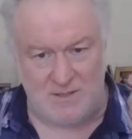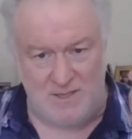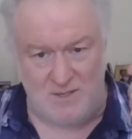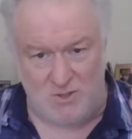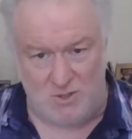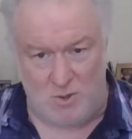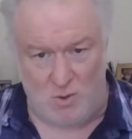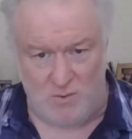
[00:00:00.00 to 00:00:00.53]
he's
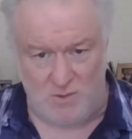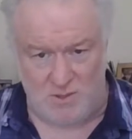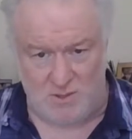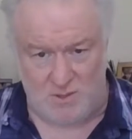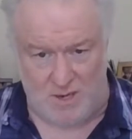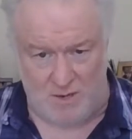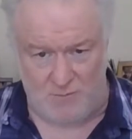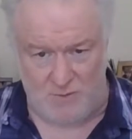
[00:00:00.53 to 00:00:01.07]
got the
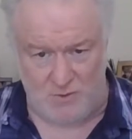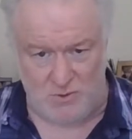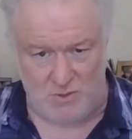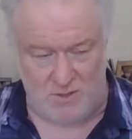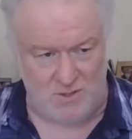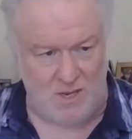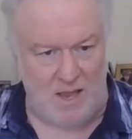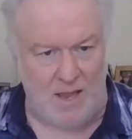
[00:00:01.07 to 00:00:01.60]
starfish in
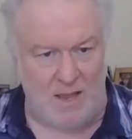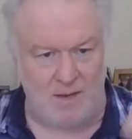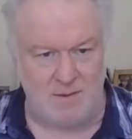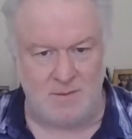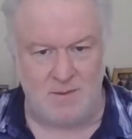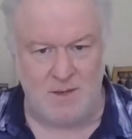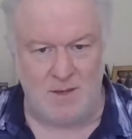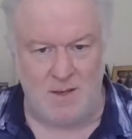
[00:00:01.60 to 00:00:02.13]
his hand
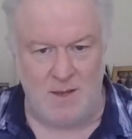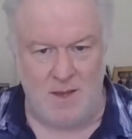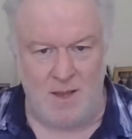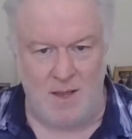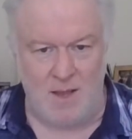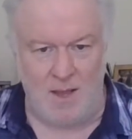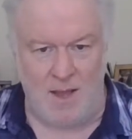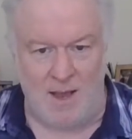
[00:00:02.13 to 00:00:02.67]

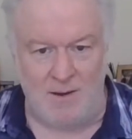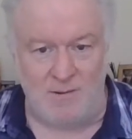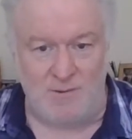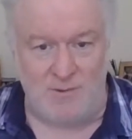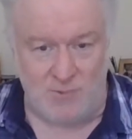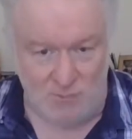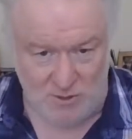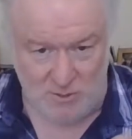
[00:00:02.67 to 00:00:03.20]
and
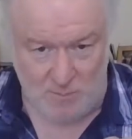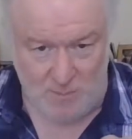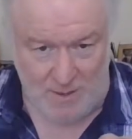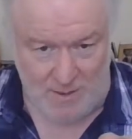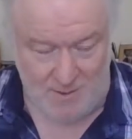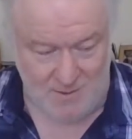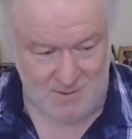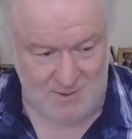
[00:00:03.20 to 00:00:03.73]
throws it
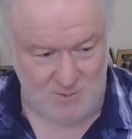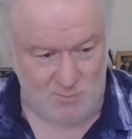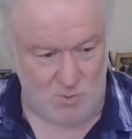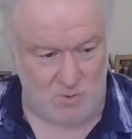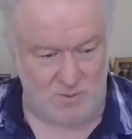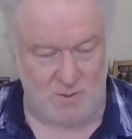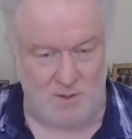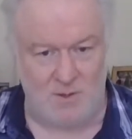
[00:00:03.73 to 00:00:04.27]
back into the
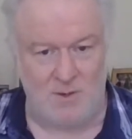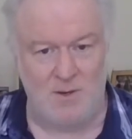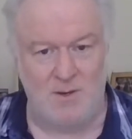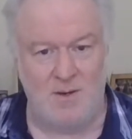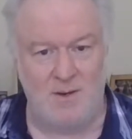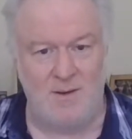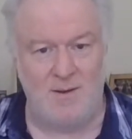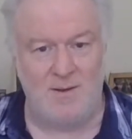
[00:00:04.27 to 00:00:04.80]
water,
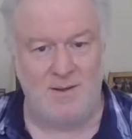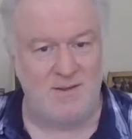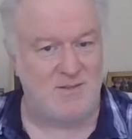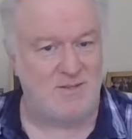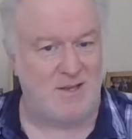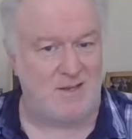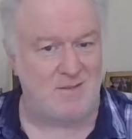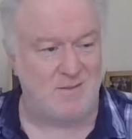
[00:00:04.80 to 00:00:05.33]
he
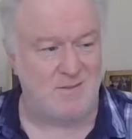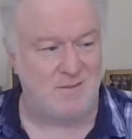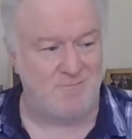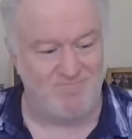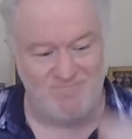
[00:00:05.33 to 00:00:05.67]
says,